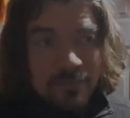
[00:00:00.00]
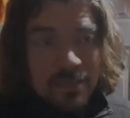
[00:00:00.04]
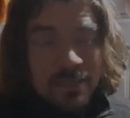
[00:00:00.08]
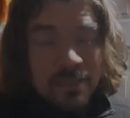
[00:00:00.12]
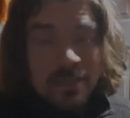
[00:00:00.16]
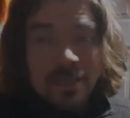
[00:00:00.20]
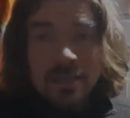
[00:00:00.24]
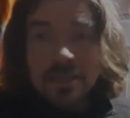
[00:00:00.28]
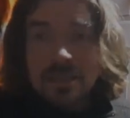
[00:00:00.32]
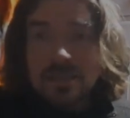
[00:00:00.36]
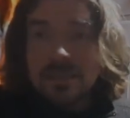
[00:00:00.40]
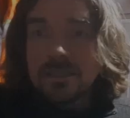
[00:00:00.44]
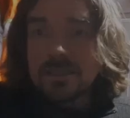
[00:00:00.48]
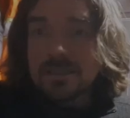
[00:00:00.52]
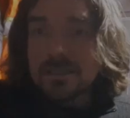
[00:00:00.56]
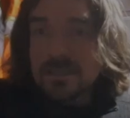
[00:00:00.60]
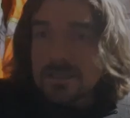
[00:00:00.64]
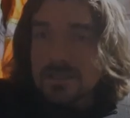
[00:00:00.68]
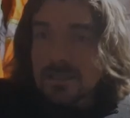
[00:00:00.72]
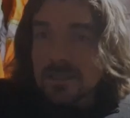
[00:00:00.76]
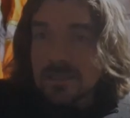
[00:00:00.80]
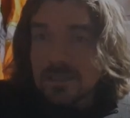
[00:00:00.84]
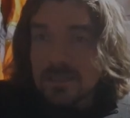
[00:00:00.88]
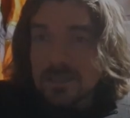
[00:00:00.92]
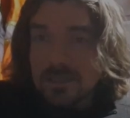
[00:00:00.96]
I hear
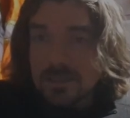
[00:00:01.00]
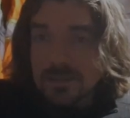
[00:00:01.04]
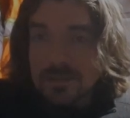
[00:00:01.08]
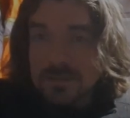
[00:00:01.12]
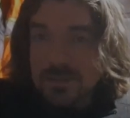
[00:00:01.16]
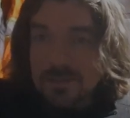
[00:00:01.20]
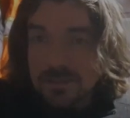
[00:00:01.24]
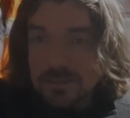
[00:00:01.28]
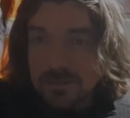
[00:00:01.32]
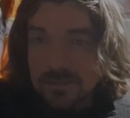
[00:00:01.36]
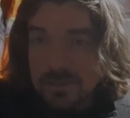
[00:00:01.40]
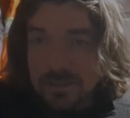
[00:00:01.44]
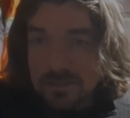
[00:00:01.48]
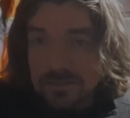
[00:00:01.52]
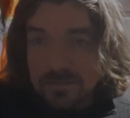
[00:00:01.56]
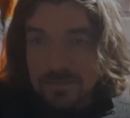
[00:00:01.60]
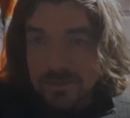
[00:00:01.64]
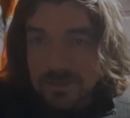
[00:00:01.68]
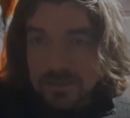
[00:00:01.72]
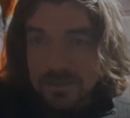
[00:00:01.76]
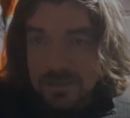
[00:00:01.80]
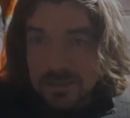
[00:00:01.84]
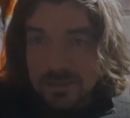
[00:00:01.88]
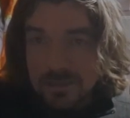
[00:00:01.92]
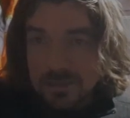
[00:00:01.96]
this a lot too. I've
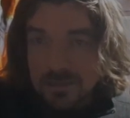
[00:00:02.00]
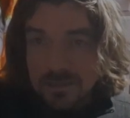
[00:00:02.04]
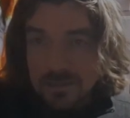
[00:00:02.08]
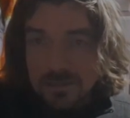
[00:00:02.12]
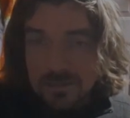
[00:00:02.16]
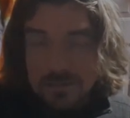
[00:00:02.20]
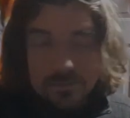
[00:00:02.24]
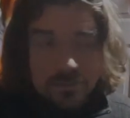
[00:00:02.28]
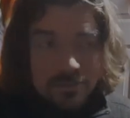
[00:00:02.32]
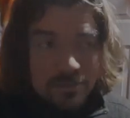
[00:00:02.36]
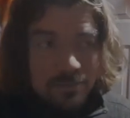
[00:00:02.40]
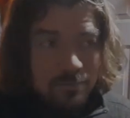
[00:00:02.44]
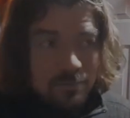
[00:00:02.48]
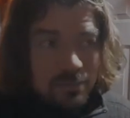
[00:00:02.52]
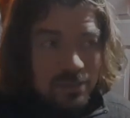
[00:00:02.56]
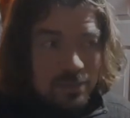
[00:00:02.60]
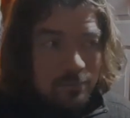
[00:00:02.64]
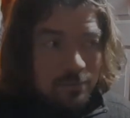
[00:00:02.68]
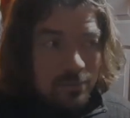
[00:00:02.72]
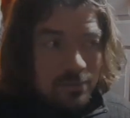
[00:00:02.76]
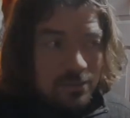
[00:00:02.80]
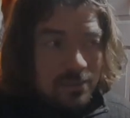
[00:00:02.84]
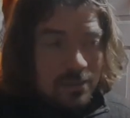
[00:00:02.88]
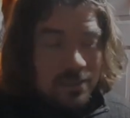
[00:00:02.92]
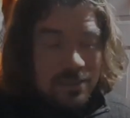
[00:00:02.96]
heard it a lot with
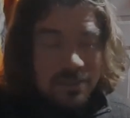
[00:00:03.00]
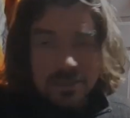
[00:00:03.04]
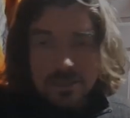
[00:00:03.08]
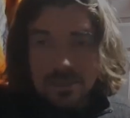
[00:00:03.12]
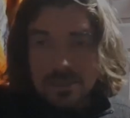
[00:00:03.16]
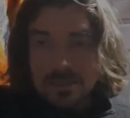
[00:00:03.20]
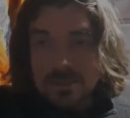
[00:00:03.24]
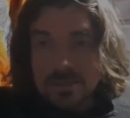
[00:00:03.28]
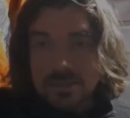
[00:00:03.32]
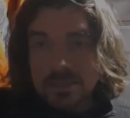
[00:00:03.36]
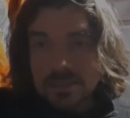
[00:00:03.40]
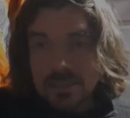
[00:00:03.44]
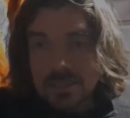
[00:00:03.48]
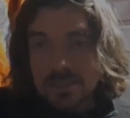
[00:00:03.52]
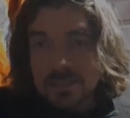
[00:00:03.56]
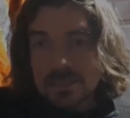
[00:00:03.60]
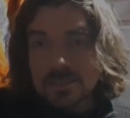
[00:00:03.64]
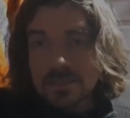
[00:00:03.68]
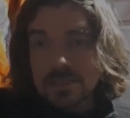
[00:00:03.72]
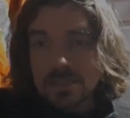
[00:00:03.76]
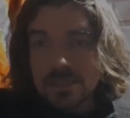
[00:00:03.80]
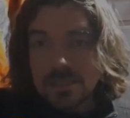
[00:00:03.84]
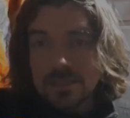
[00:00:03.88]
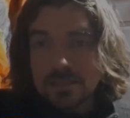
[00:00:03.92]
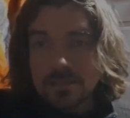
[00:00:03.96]
people on the internet
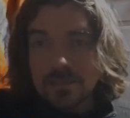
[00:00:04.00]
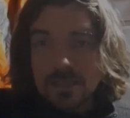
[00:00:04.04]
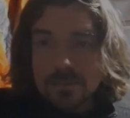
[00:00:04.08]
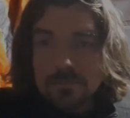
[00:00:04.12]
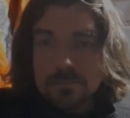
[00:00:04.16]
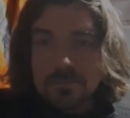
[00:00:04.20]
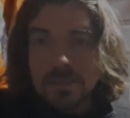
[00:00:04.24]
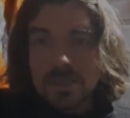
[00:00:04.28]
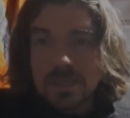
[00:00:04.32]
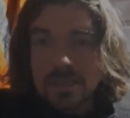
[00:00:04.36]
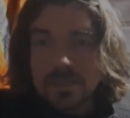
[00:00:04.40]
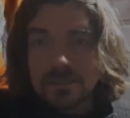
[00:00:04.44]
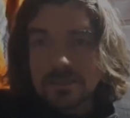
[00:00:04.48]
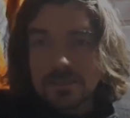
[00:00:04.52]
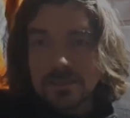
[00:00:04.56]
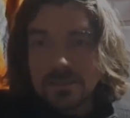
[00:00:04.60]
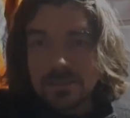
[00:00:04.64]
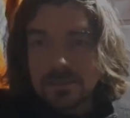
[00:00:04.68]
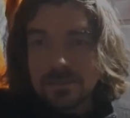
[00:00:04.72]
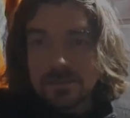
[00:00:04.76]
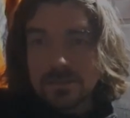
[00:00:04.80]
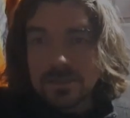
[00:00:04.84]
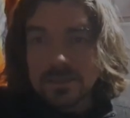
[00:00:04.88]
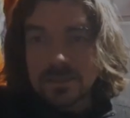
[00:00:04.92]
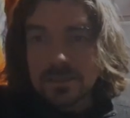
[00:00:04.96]
saying I'm better than
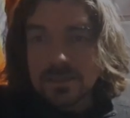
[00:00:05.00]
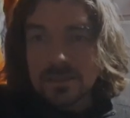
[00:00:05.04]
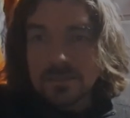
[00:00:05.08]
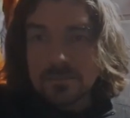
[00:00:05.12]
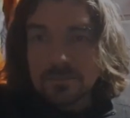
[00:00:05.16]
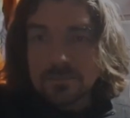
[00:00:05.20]
you, and